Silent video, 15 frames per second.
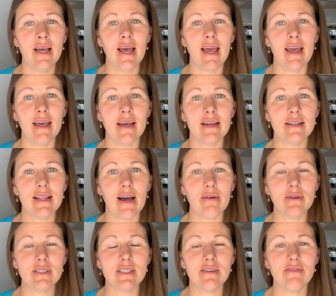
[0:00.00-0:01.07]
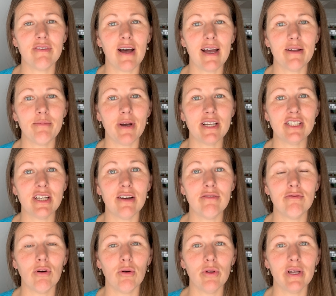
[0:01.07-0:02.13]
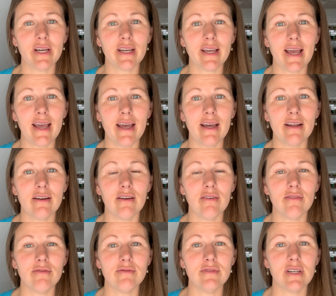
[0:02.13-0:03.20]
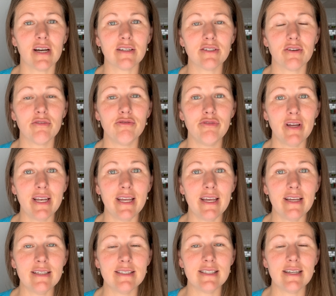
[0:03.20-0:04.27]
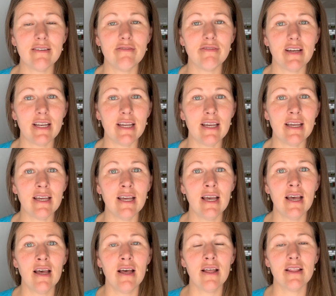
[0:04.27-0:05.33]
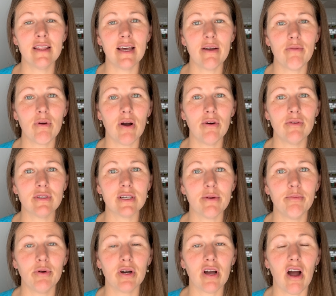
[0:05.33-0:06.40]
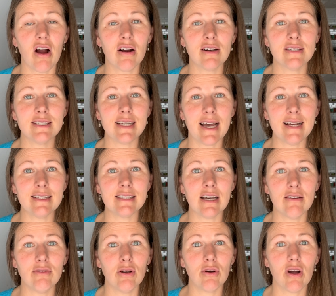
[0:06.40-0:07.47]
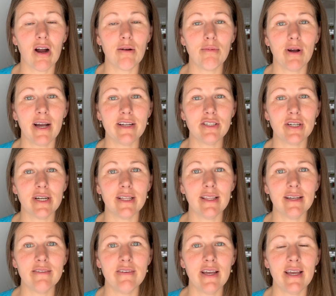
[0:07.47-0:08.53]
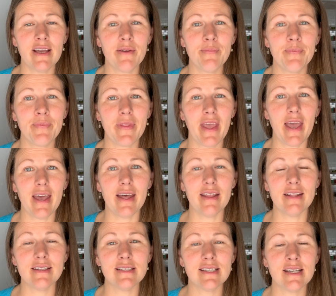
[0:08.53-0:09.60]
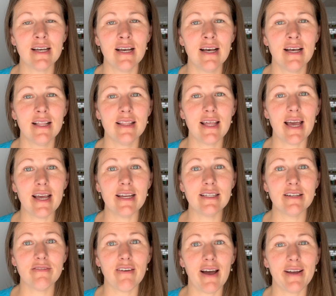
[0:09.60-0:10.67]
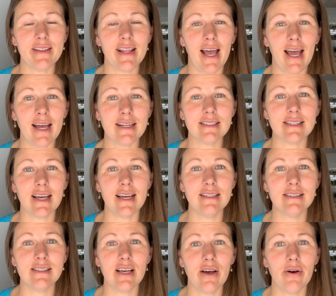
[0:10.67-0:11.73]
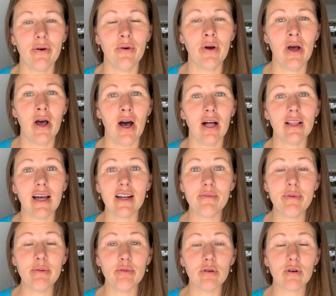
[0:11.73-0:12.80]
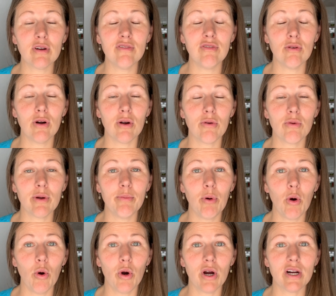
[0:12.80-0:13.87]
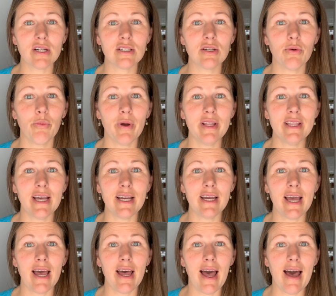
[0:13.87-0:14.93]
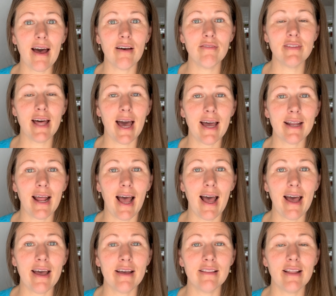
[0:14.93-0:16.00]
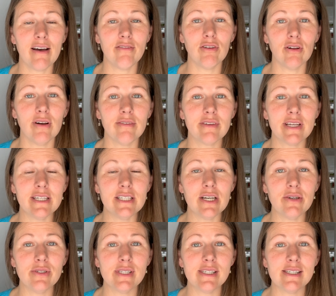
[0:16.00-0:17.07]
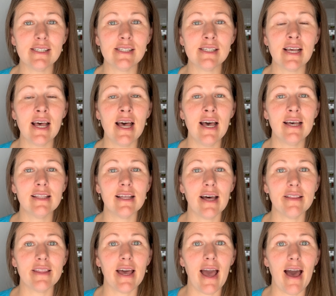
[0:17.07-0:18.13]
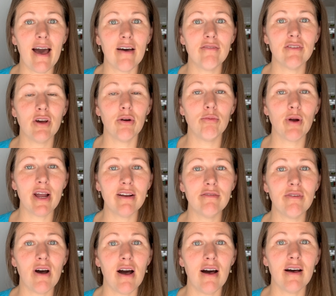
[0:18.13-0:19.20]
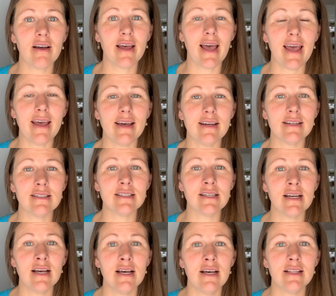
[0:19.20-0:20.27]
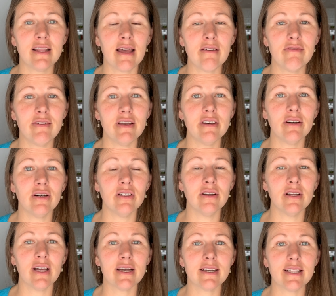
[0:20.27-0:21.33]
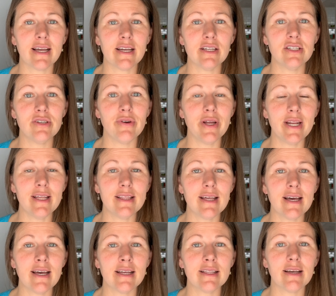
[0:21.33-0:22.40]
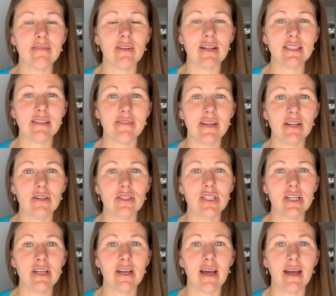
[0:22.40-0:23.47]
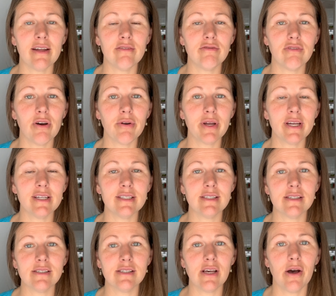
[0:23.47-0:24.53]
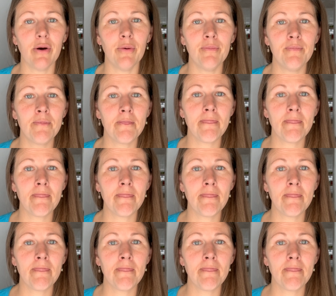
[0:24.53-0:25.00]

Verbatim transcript: and that was defined by Jeff Volek and Doctor Finney, Steve Finney. They wrote a book, Art and Science of Low-Carbohydrate Living, and they define that. And so a lot of people report when they have that high level of ketosis that they have no brain fog and they feel like they can do anything. They have lots of energy and focus. So